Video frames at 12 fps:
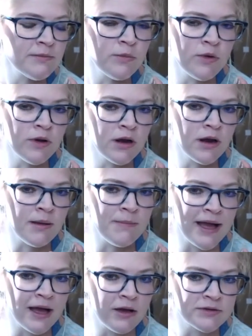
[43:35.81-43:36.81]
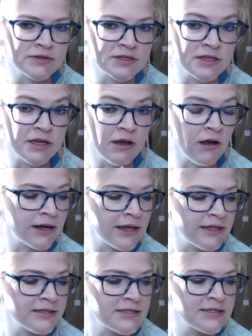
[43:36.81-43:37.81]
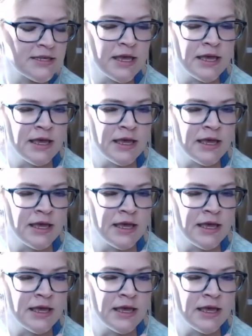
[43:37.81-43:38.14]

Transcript: more about the audience,